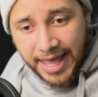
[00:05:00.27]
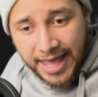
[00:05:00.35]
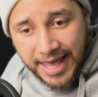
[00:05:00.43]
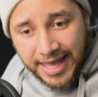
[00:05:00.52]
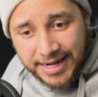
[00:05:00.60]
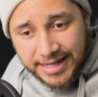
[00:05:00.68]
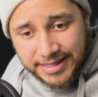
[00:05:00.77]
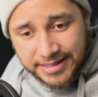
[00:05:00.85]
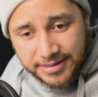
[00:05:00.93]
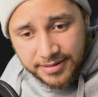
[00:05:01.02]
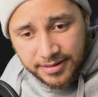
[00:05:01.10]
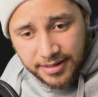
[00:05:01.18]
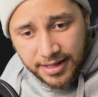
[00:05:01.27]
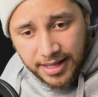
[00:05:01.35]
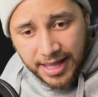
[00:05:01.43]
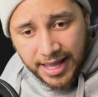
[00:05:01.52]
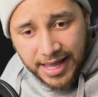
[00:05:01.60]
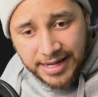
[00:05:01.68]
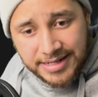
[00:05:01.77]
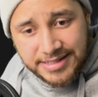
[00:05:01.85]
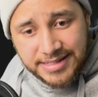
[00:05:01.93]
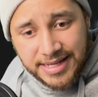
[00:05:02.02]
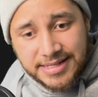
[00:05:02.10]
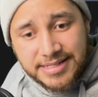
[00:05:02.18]
edit, and it
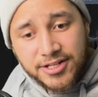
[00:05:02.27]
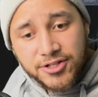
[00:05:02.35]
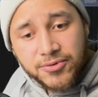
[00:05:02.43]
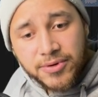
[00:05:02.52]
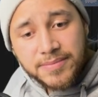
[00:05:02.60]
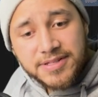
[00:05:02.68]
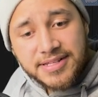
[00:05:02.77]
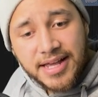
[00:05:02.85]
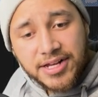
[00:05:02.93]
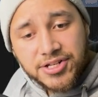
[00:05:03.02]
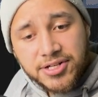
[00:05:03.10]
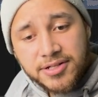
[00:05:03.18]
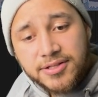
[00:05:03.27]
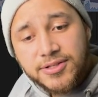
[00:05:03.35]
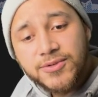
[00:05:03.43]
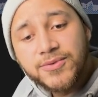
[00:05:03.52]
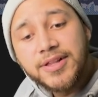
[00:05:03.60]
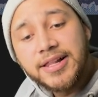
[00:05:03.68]
says trim section to the